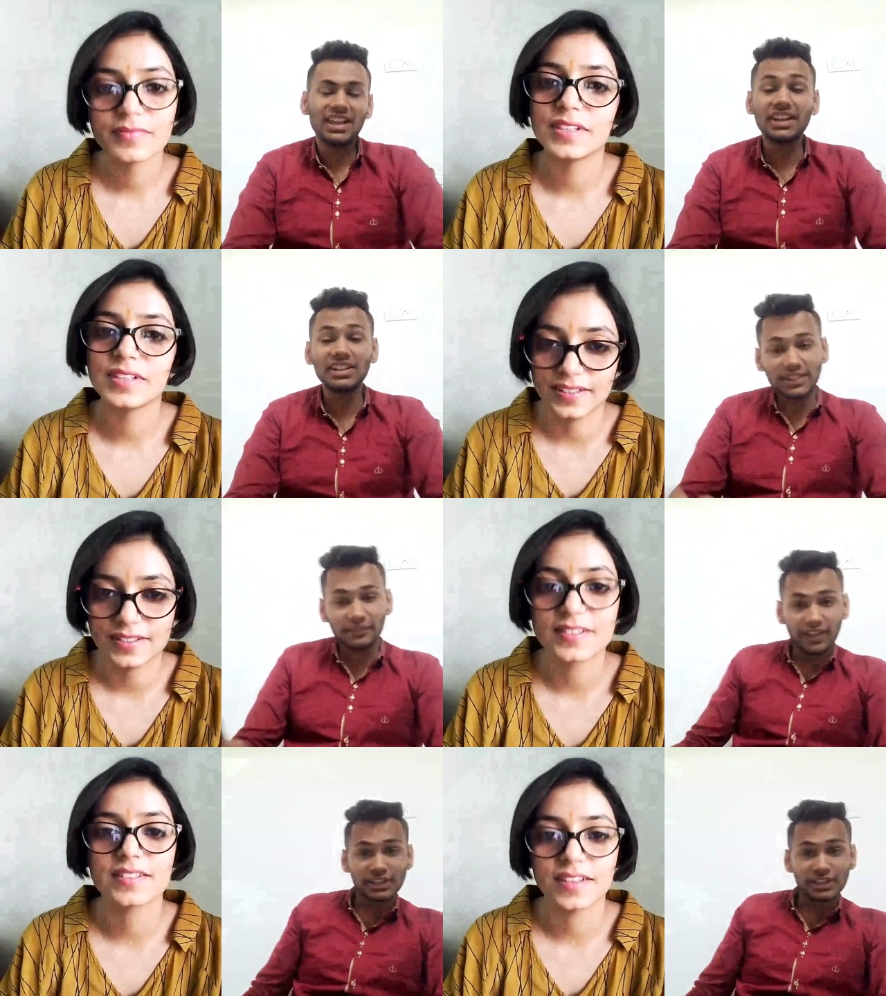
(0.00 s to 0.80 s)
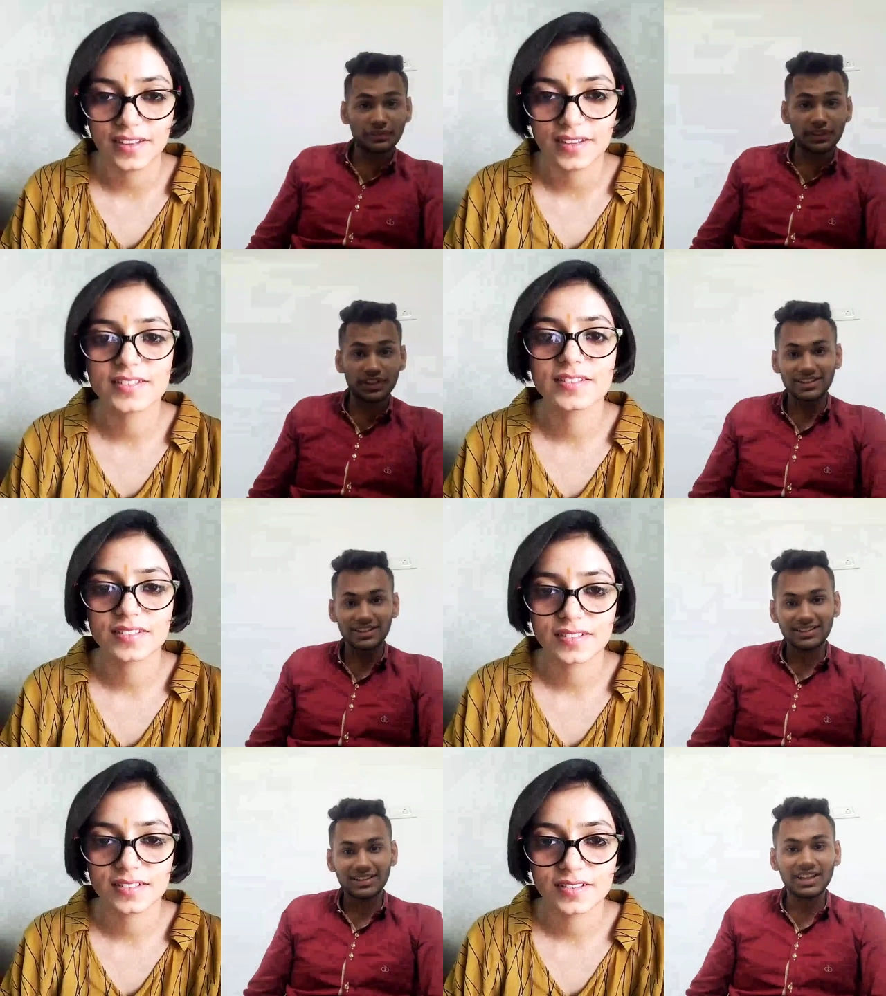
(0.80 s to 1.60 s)
Speaker 1: It is a Welsh
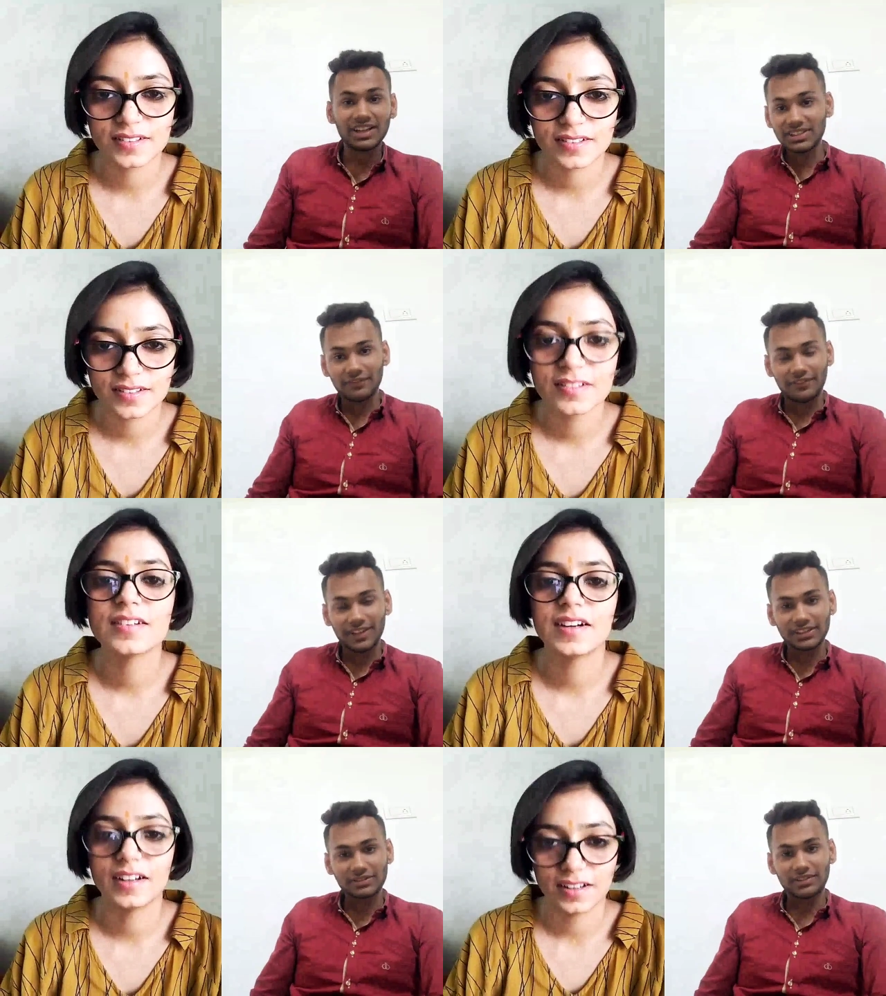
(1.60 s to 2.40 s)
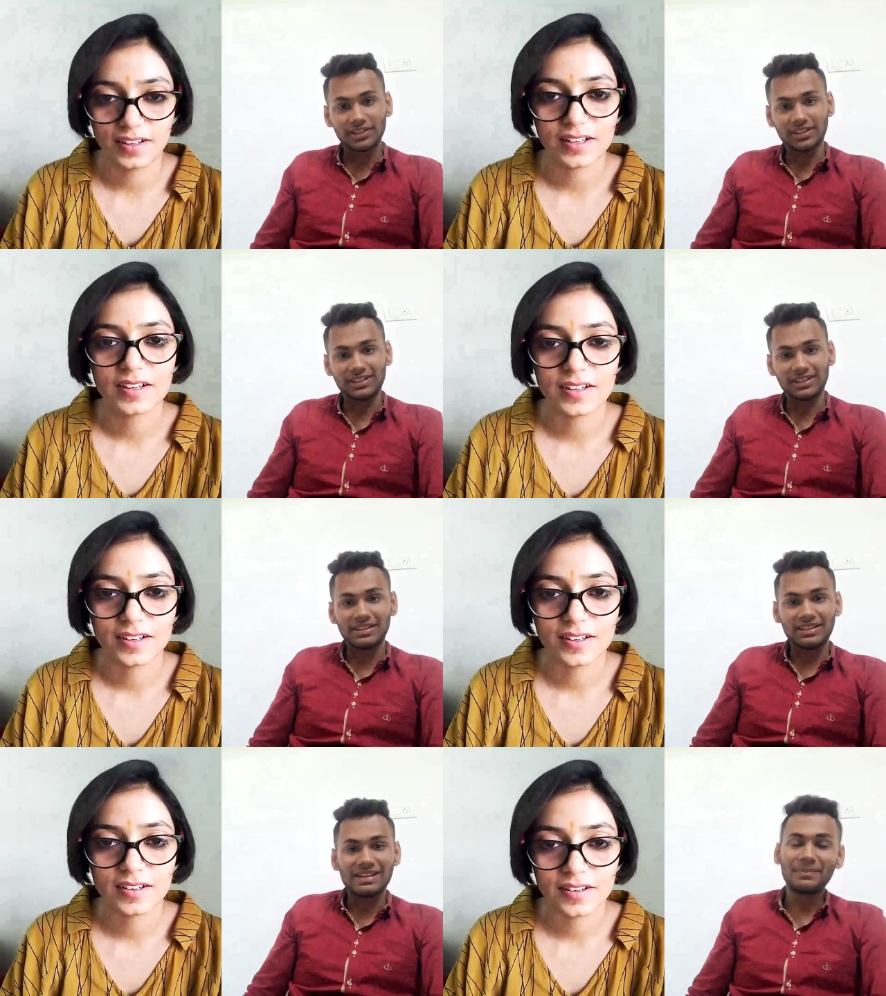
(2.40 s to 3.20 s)
word. It is a Welsh word.
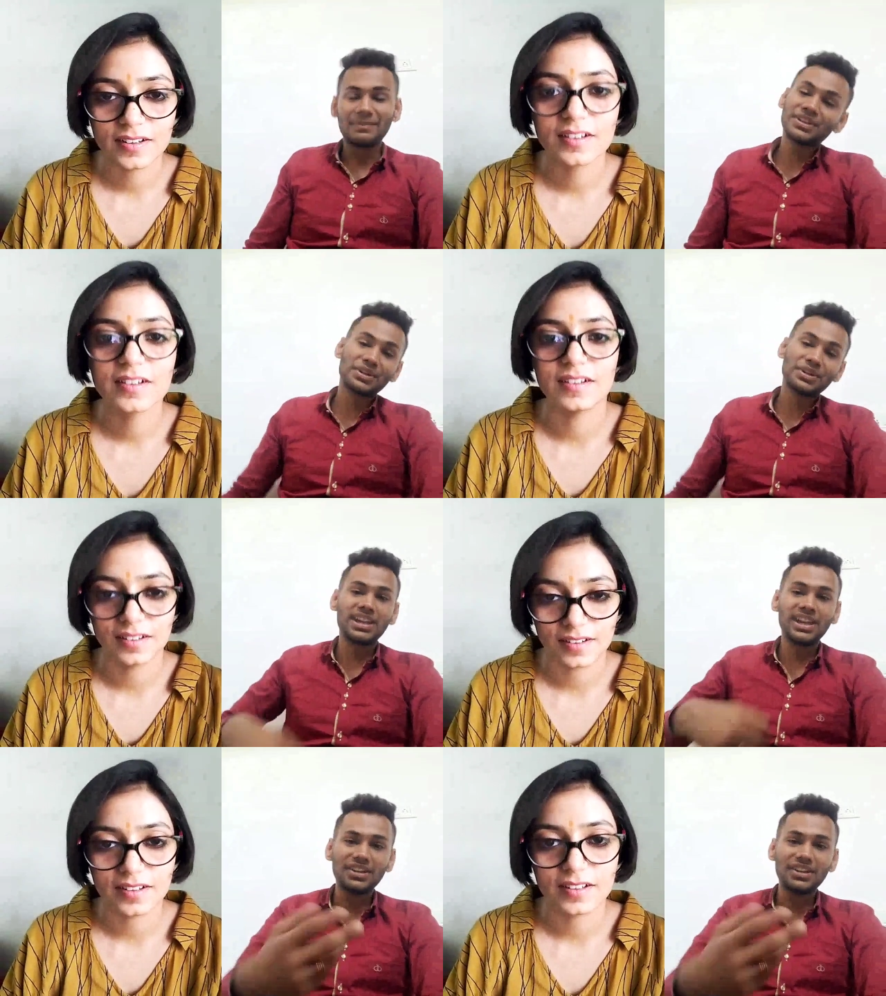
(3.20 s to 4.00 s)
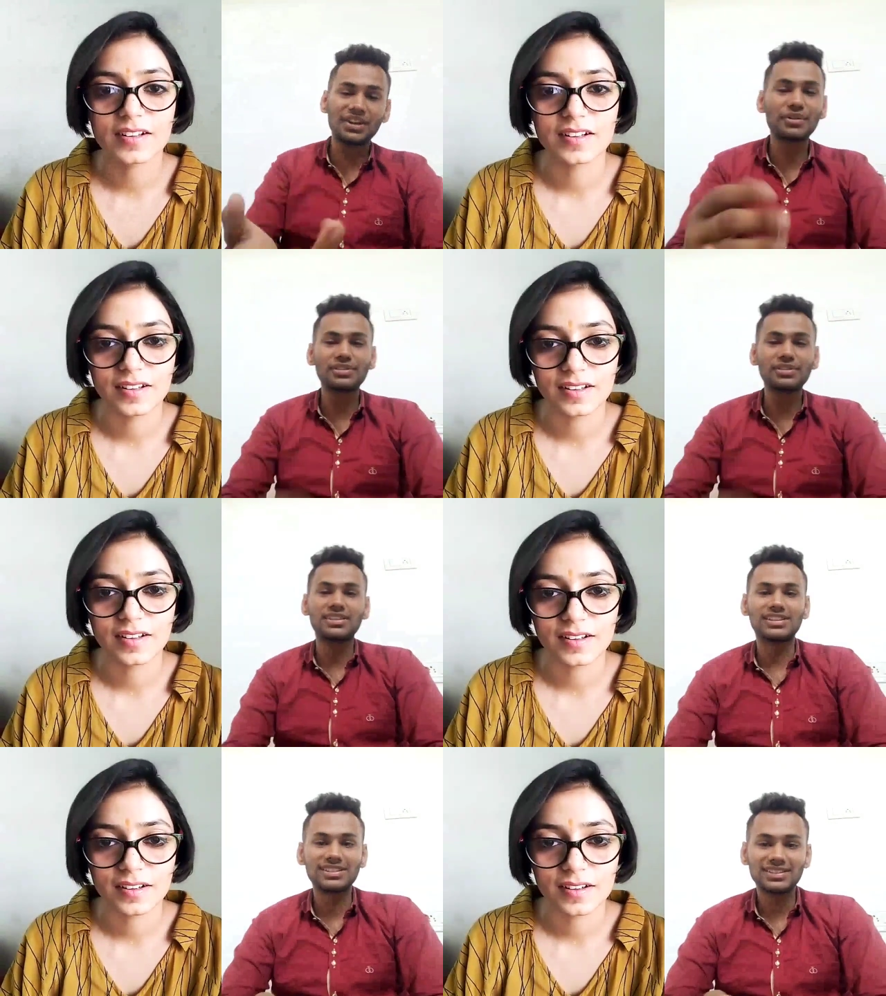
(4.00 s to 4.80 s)
But he introduced
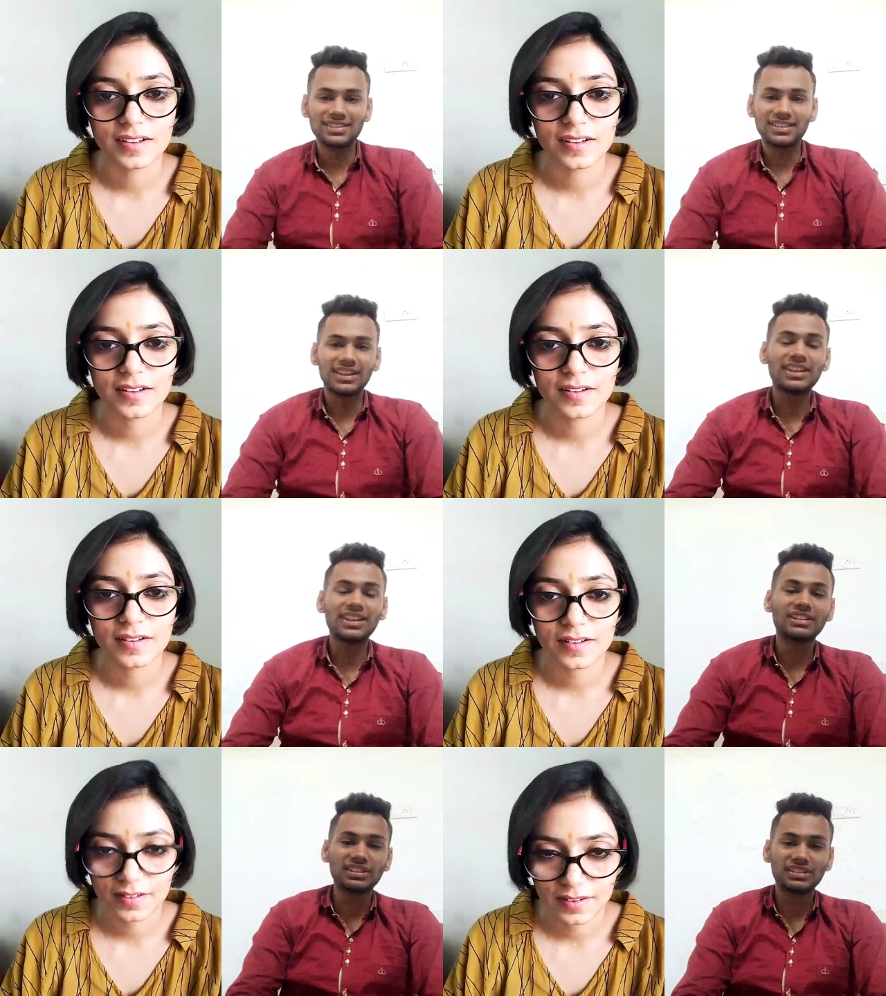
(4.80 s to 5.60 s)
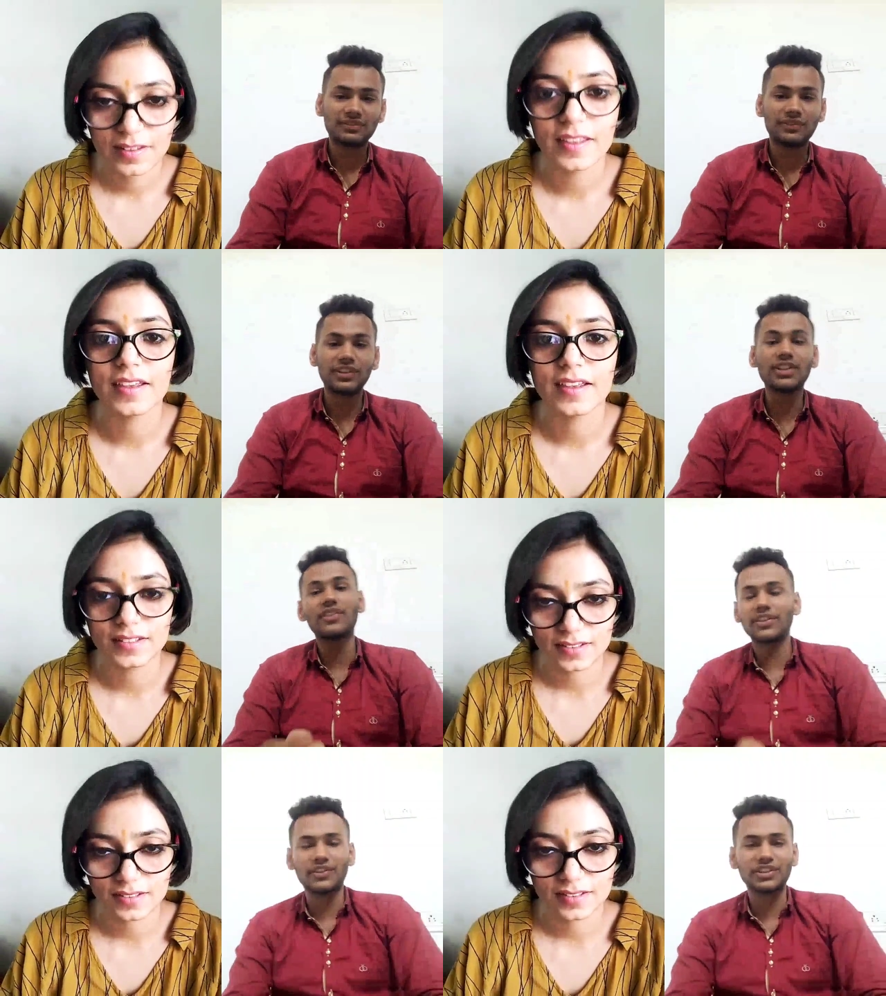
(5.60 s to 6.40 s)
this in English for the
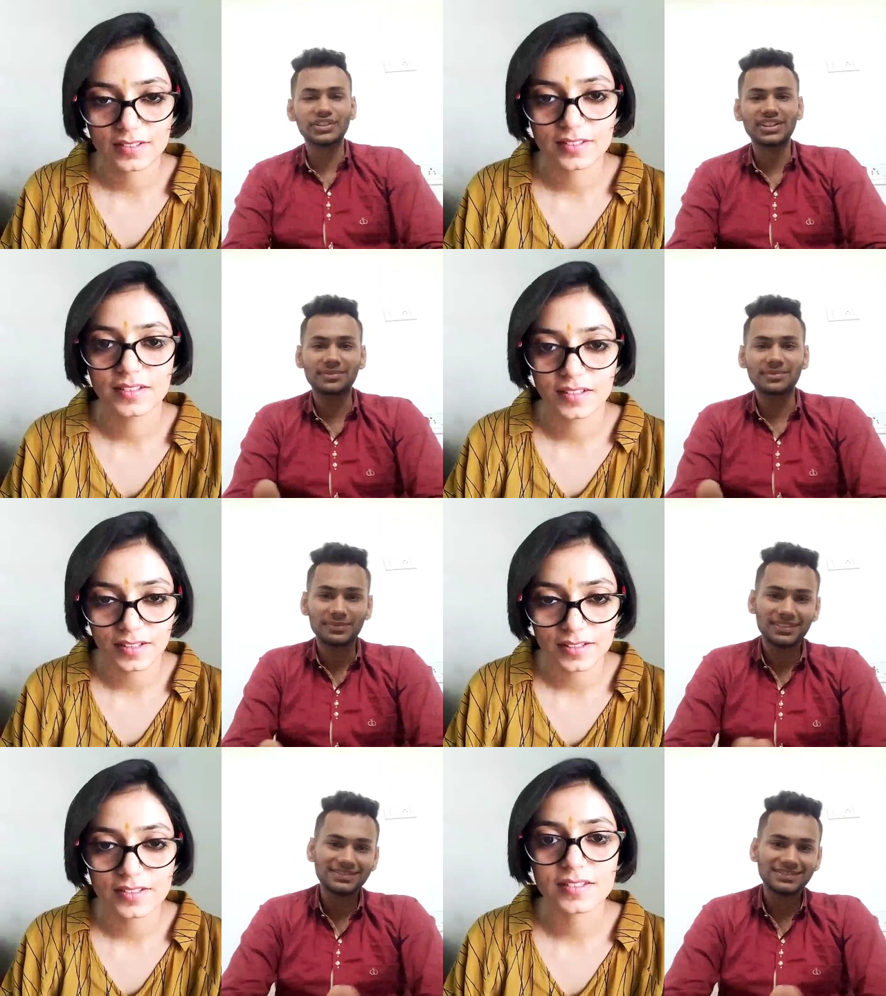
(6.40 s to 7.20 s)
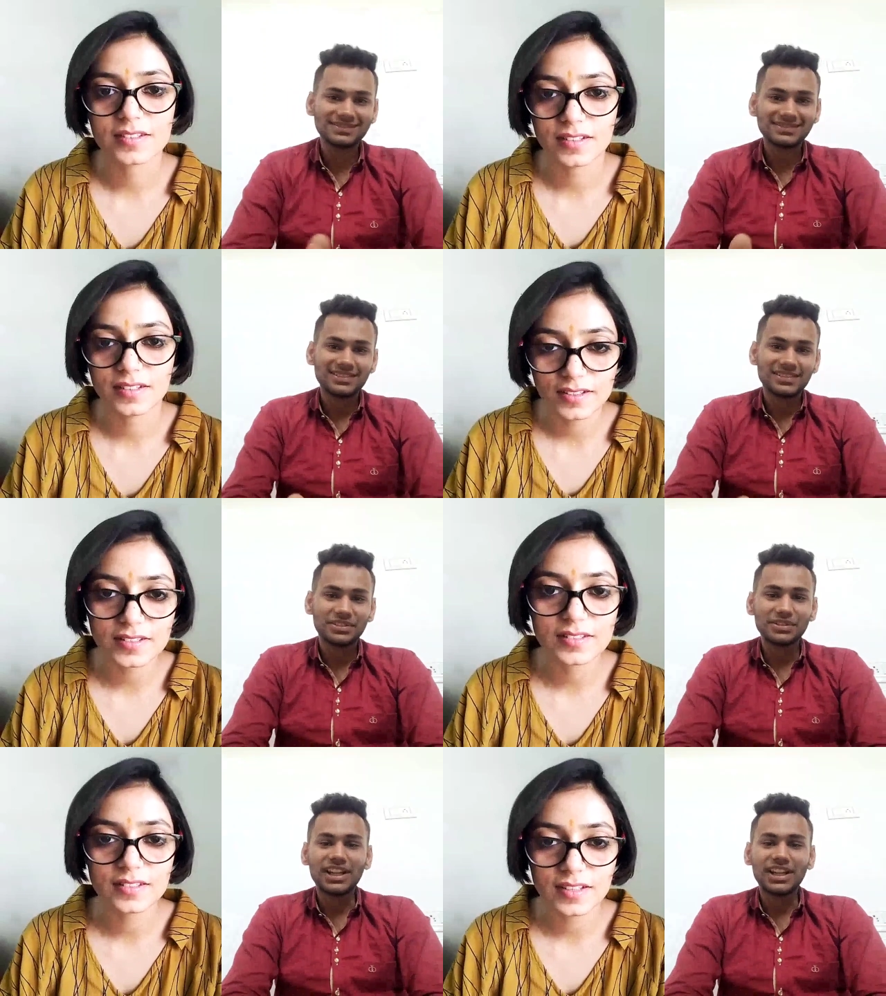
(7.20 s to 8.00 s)
very first time.
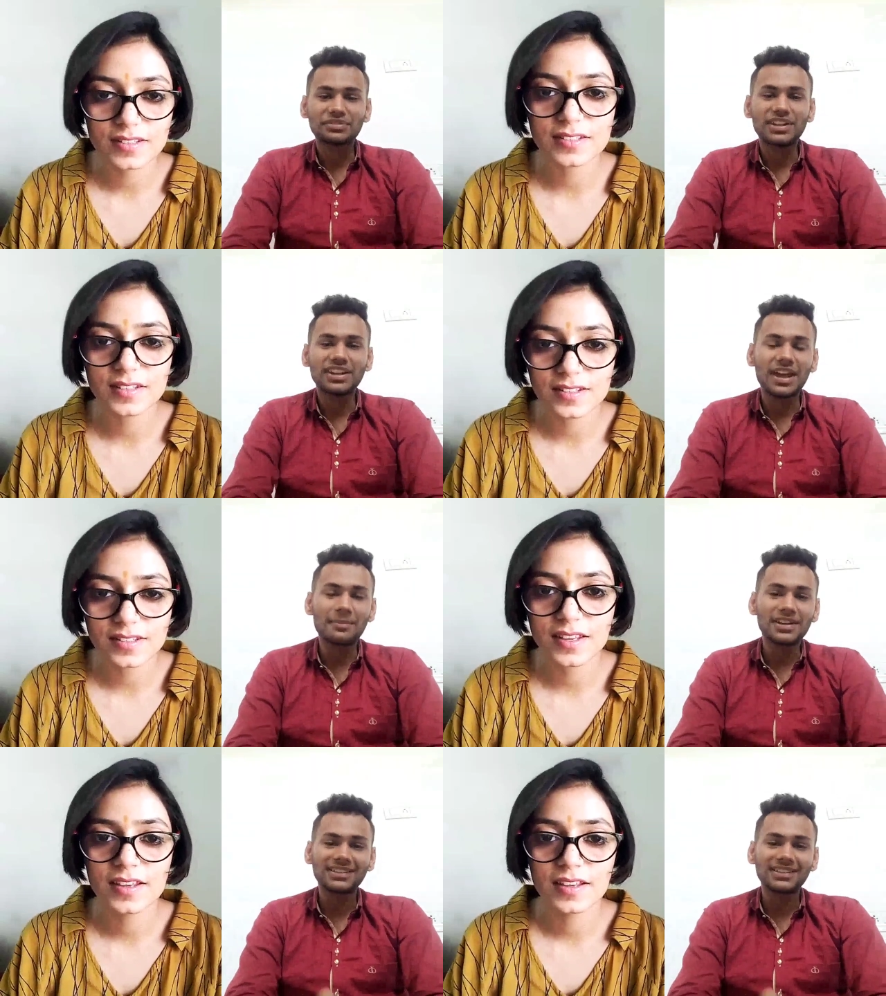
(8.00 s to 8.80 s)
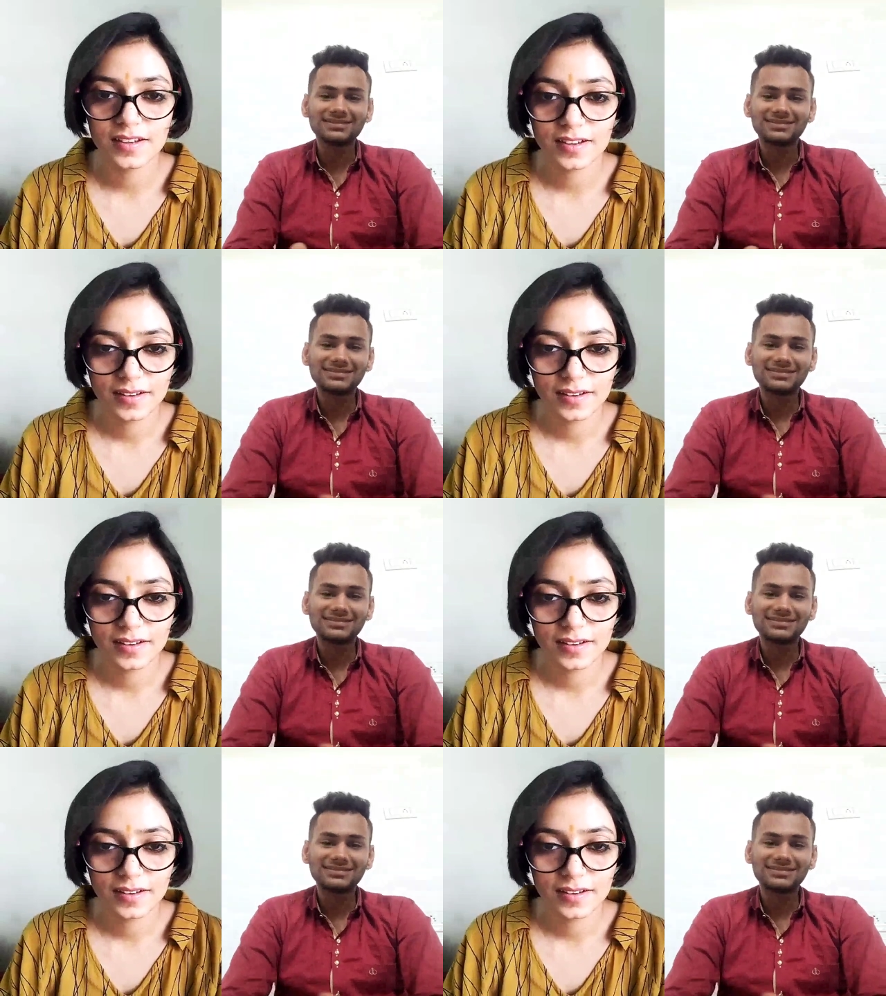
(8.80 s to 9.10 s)
So that's what it happened.